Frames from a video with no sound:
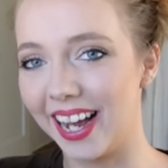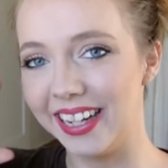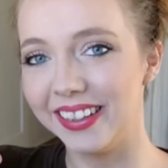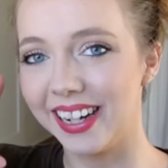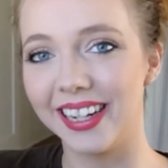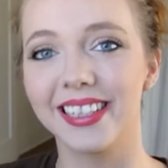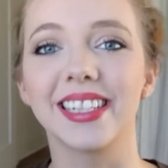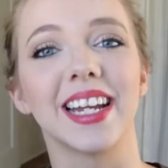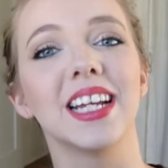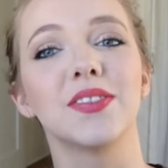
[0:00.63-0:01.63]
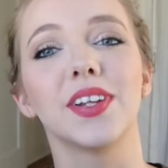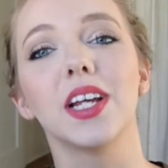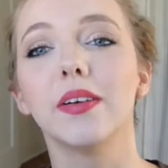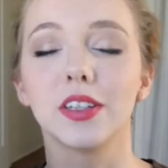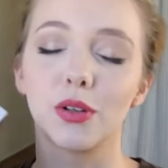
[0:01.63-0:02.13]
Hi guys! Today's
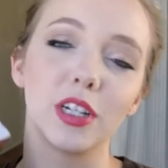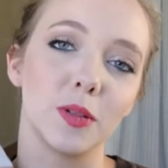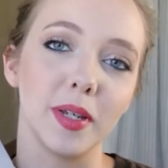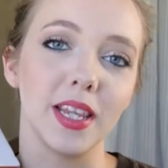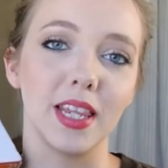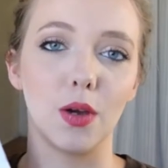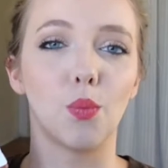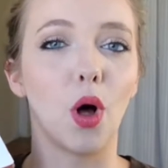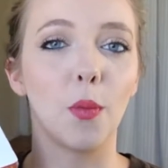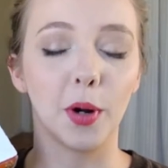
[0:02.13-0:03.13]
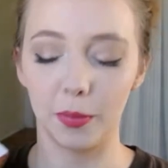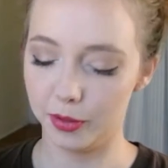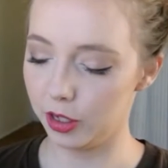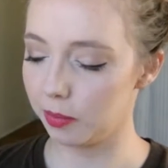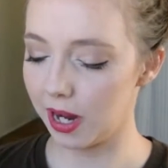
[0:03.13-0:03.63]
video is going to be the Walmart
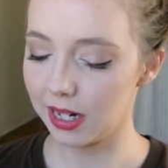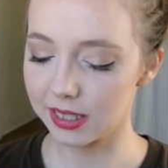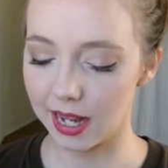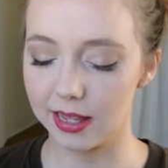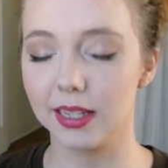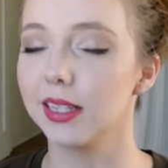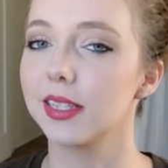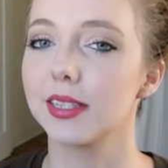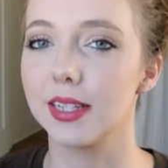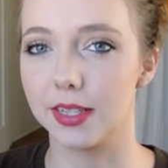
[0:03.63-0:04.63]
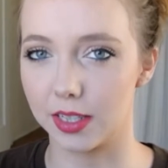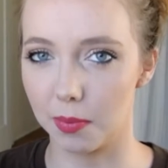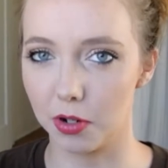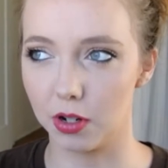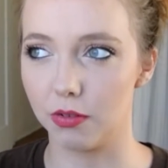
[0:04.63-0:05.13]
Beauty Box. I think this is the
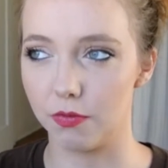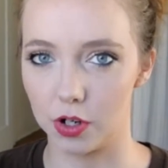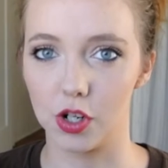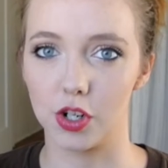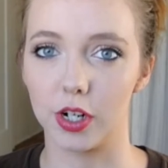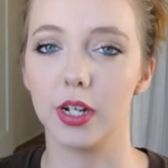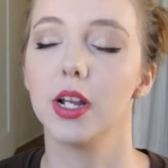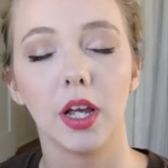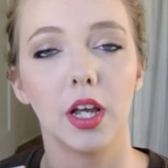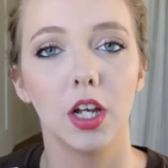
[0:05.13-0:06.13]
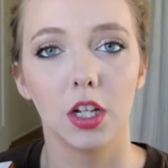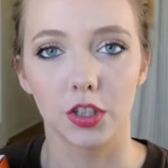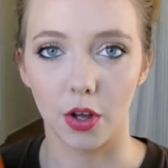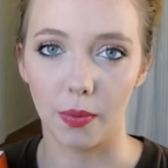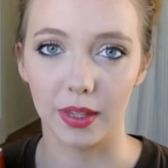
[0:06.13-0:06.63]
summer version.
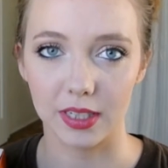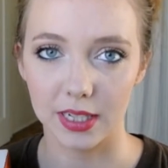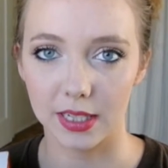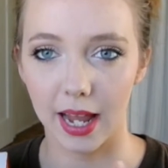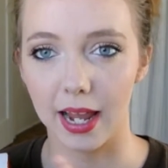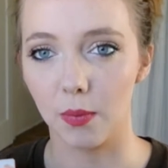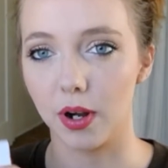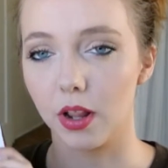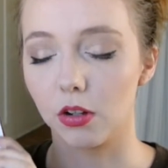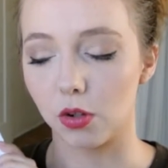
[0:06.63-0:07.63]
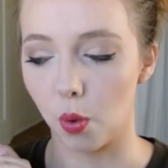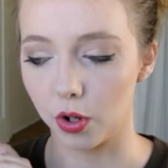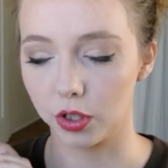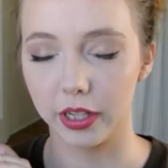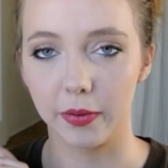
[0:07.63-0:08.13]
So this is a one of the
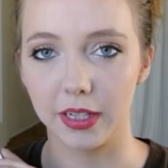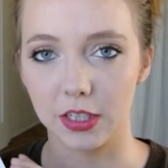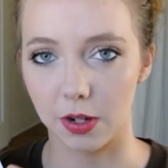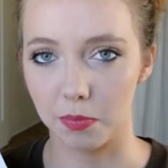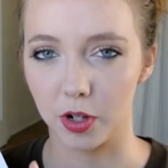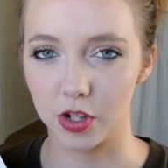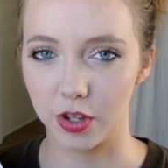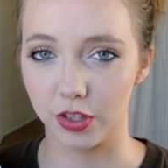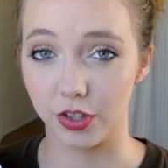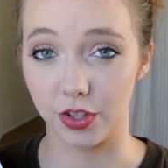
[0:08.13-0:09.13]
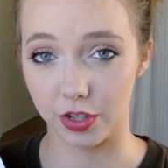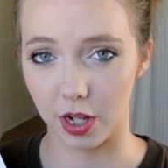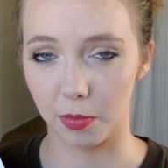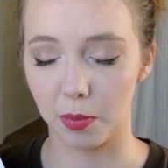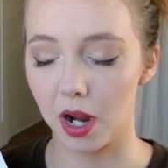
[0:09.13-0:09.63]
quarterly ones, so I'm pretty sure this is the
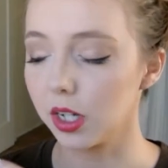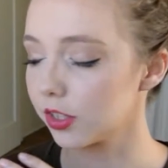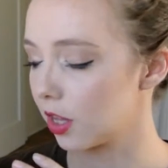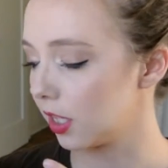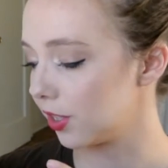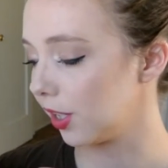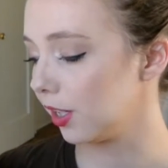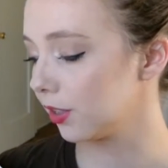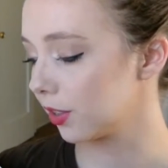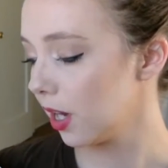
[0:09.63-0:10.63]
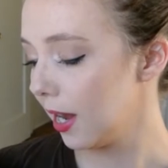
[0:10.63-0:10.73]
summer box. This is